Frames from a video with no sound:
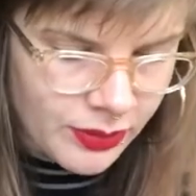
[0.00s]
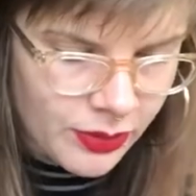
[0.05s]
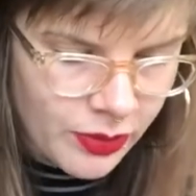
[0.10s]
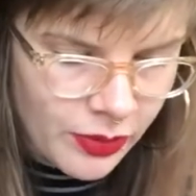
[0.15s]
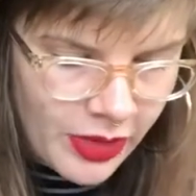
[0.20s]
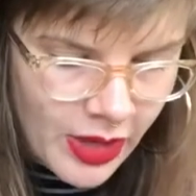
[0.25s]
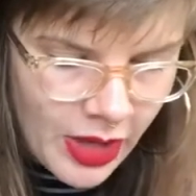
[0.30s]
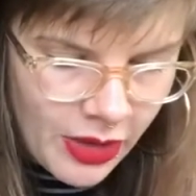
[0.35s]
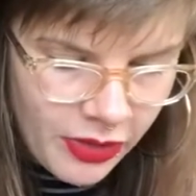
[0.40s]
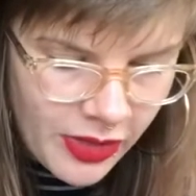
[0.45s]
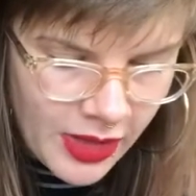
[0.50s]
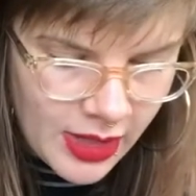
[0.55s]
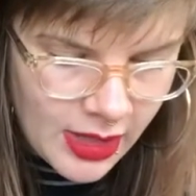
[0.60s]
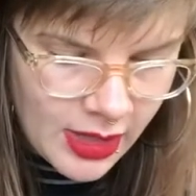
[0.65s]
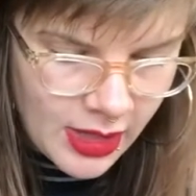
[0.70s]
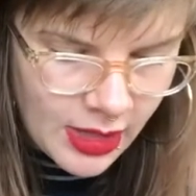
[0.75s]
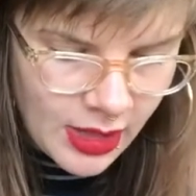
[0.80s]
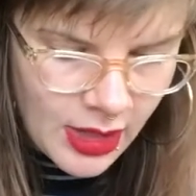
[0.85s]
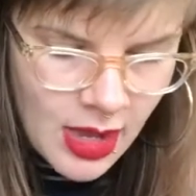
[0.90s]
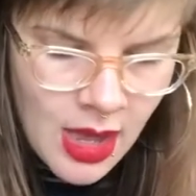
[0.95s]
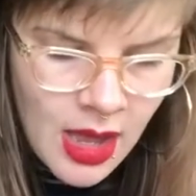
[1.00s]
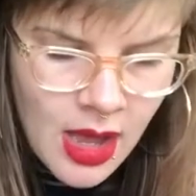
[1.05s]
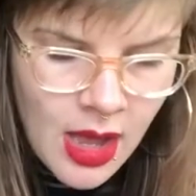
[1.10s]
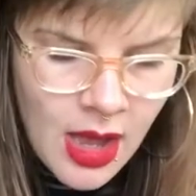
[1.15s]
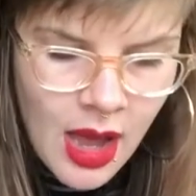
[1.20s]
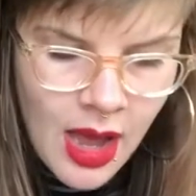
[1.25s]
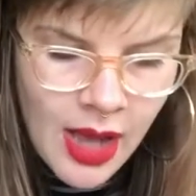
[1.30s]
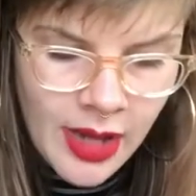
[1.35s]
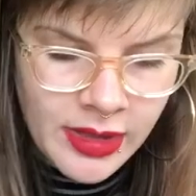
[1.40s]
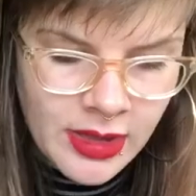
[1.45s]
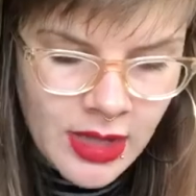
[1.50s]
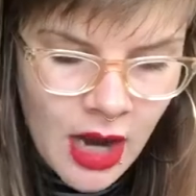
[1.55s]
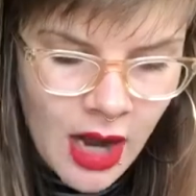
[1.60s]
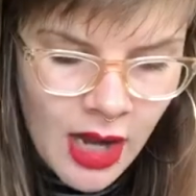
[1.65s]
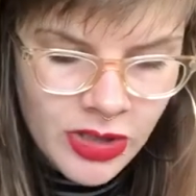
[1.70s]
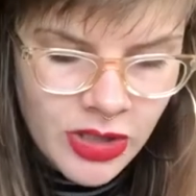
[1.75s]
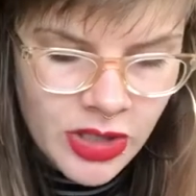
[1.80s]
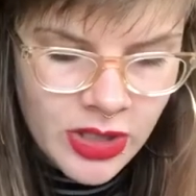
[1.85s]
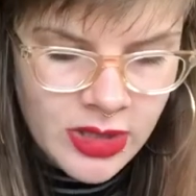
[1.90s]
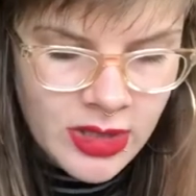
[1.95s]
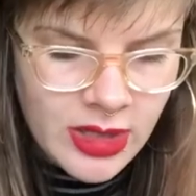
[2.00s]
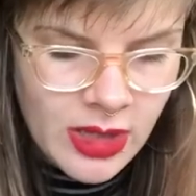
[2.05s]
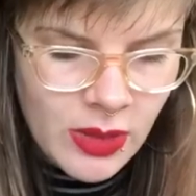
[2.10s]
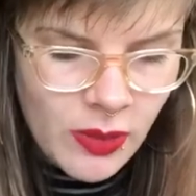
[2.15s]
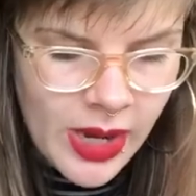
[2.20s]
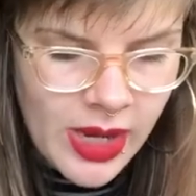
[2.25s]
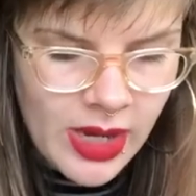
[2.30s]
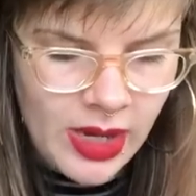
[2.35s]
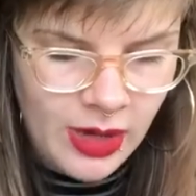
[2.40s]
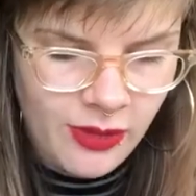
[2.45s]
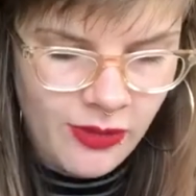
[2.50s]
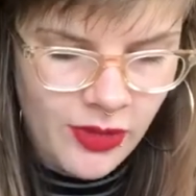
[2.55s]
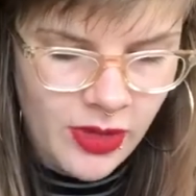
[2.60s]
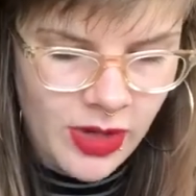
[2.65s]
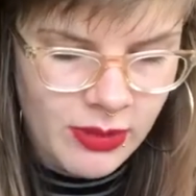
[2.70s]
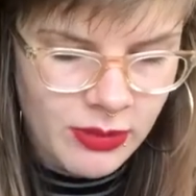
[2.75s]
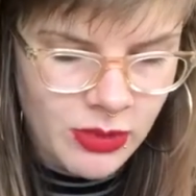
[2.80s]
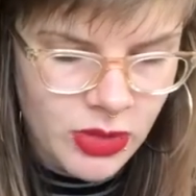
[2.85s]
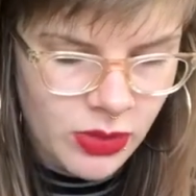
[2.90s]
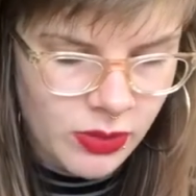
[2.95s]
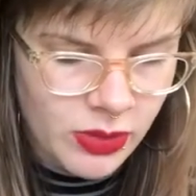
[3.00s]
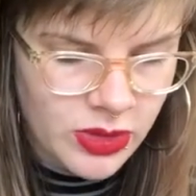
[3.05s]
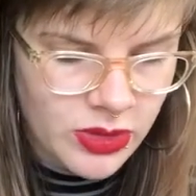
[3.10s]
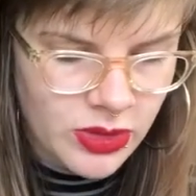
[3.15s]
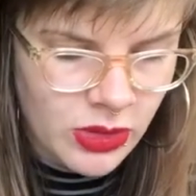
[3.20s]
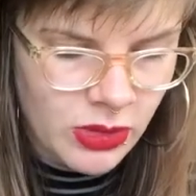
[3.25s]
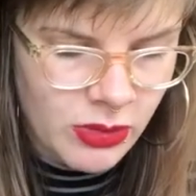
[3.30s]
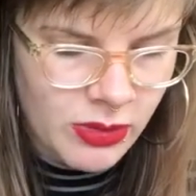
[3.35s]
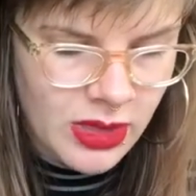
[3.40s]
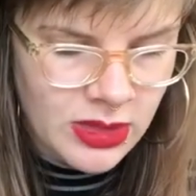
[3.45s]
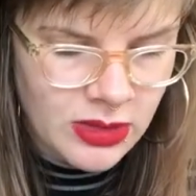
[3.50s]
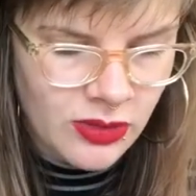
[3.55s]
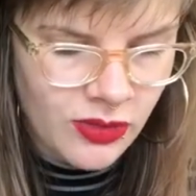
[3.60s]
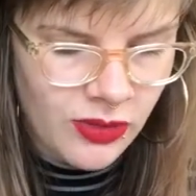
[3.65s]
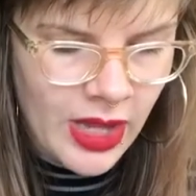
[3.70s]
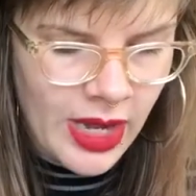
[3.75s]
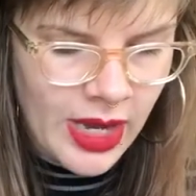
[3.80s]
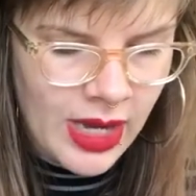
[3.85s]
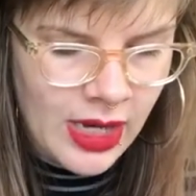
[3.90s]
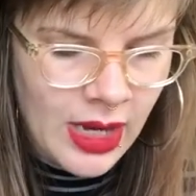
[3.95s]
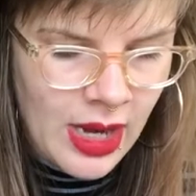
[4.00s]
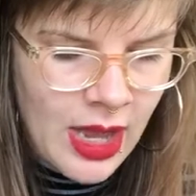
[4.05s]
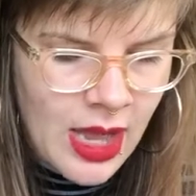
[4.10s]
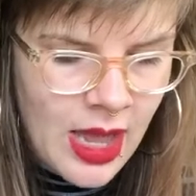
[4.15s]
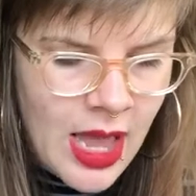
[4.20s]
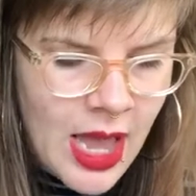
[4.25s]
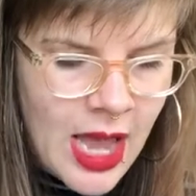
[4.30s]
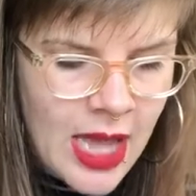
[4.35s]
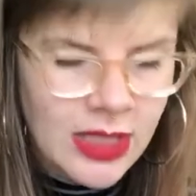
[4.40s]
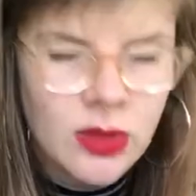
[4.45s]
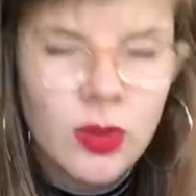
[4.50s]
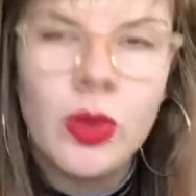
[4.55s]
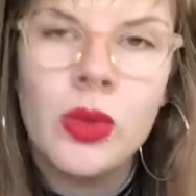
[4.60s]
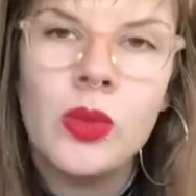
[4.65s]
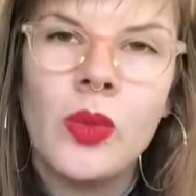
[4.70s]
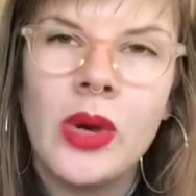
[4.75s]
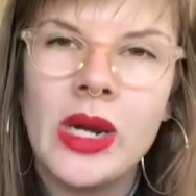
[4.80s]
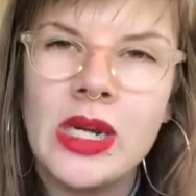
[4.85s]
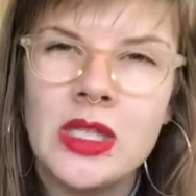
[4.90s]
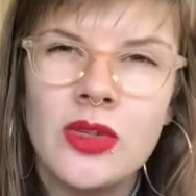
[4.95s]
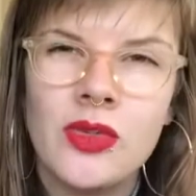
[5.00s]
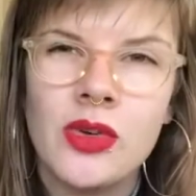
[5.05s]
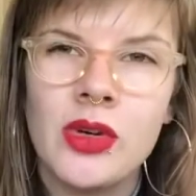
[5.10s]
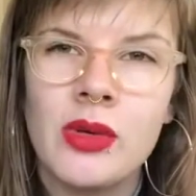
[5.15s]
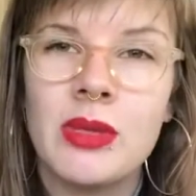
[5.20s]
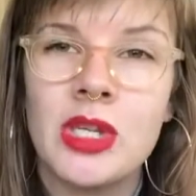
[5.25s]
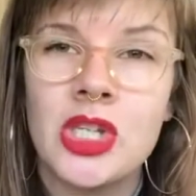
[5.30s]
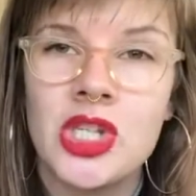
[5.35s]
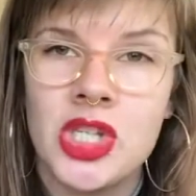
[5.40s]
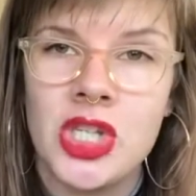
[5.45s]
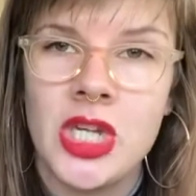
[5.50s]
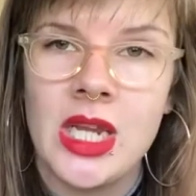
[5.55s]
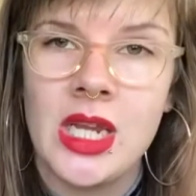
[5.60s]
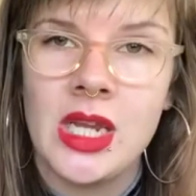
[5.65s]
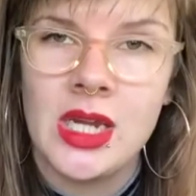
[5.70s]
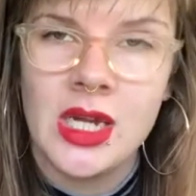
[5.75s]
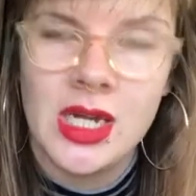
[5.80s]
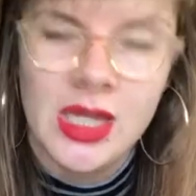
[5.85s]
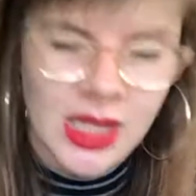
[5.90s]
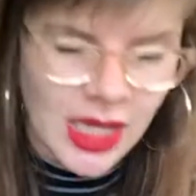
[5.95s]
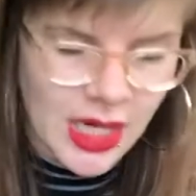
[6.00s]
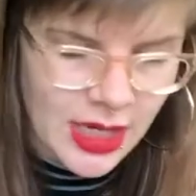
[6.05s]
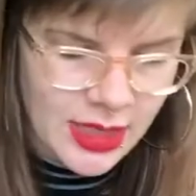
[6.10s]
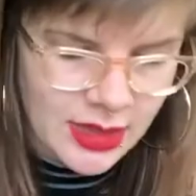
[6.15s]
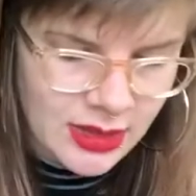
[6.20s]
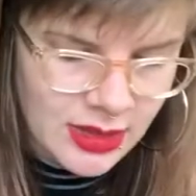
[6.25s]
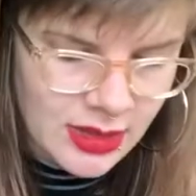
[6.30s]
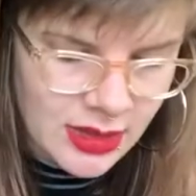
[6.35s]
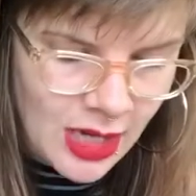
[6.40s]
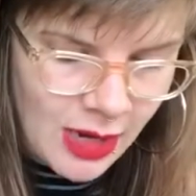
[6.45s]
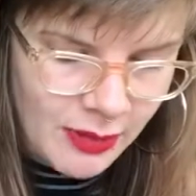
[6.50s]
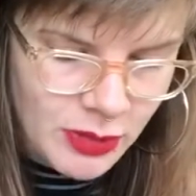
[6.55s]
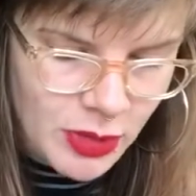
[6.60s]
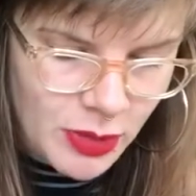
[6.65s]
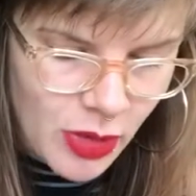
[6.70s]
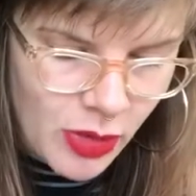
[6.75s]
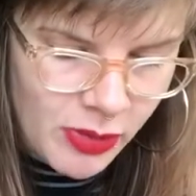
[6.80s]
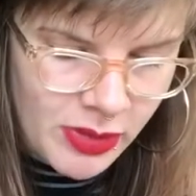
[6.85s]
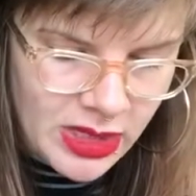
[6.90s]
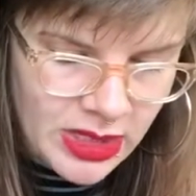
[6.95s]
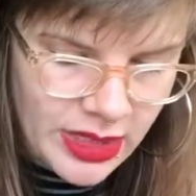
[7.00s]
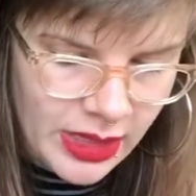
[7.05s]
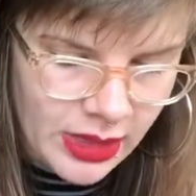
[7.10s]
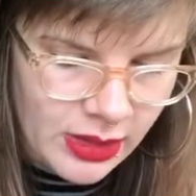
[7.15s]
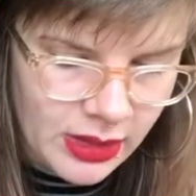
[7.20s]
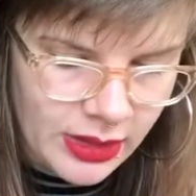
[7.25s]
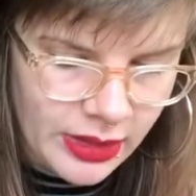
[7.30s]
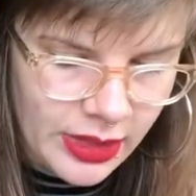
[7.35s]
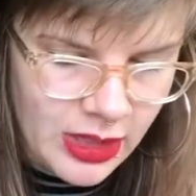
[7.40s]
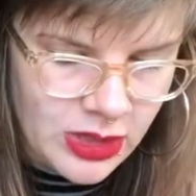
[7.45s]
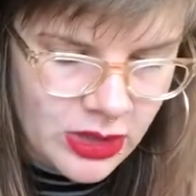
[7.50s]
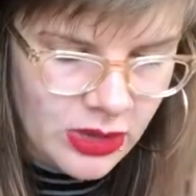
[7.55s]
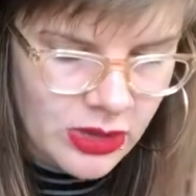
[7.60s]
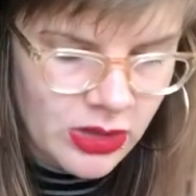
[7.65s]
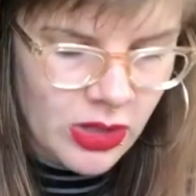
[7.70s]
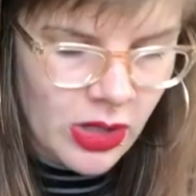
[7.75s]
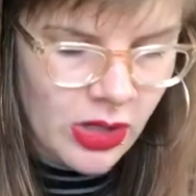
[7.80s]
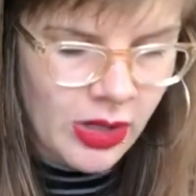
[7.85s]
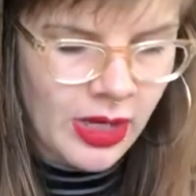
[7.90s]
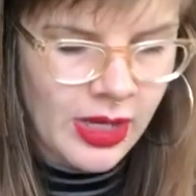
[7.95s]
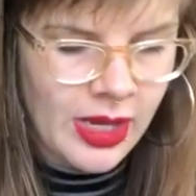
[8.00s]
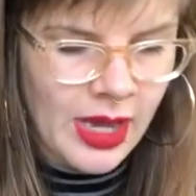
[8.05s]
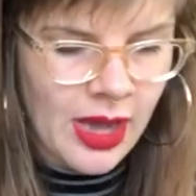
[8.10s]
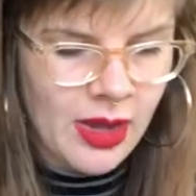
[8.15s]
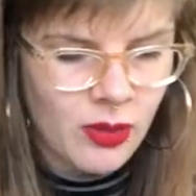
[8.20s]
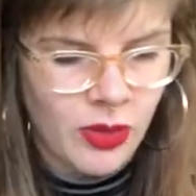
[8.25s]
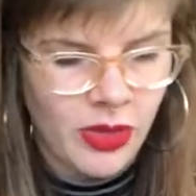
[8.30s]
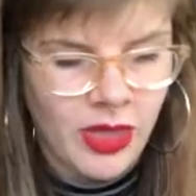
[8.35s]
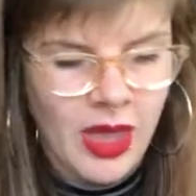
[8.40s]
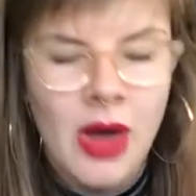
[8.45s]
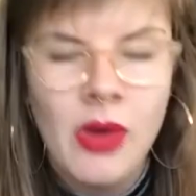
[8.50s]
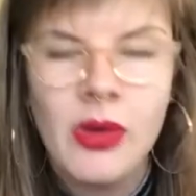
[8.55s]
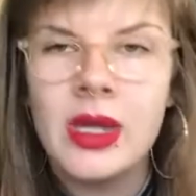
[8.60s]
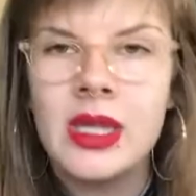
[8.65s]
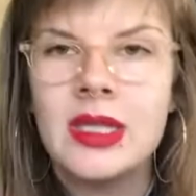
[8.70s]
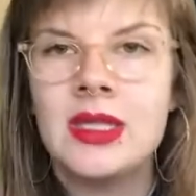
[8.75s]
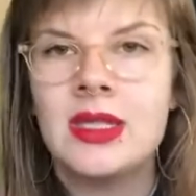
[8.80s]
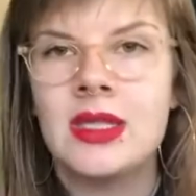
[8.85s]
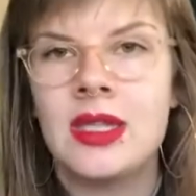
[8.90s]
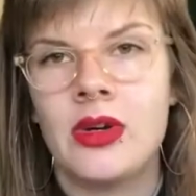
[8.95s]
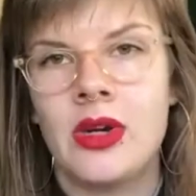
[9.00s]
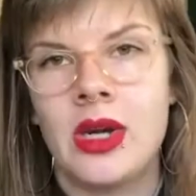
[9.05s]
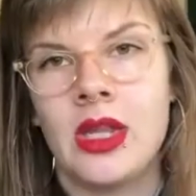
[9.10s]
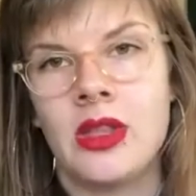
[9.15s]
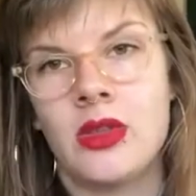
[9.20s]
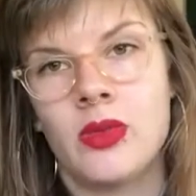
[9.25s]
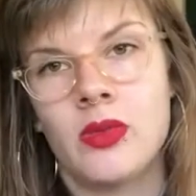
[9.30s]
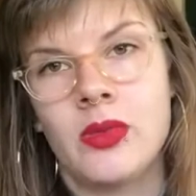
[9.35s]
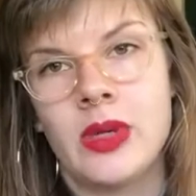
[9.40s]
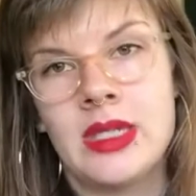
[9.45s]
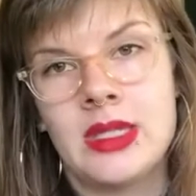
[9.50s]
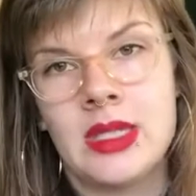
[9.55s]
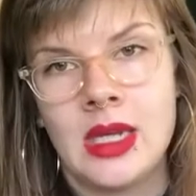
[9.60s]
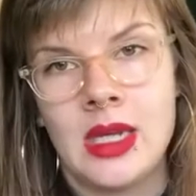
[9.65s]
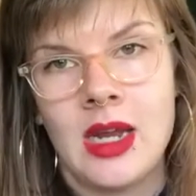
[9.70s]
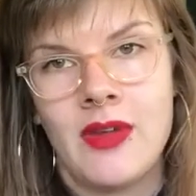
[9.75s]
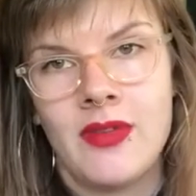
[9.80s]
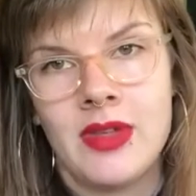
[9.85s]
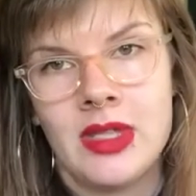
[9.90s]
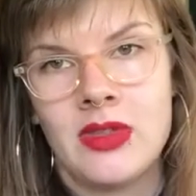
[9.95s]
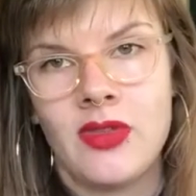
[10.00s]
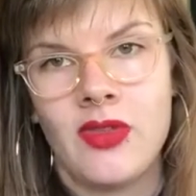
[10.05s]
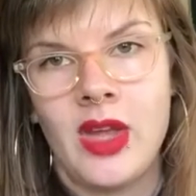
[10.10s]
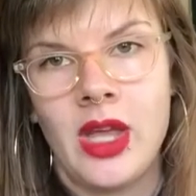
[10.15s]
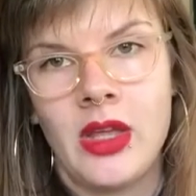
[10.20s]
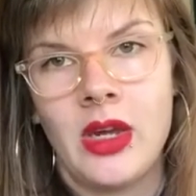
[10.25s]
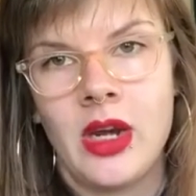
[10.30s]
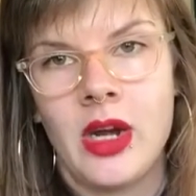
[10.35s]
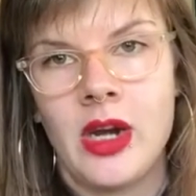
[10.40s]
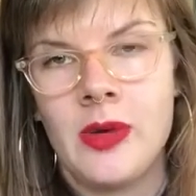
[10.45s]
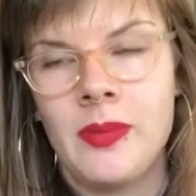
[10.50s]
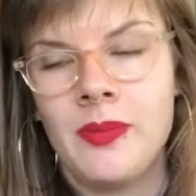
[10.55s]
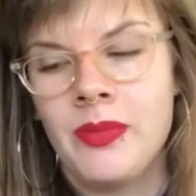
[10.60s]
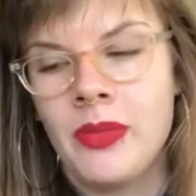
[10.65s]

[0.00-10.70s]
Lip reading: without thinking, unconsciously waiting for him to resume his flight, as one waits for a machine that has stopped momentarily to start again without considering the reason of its failure.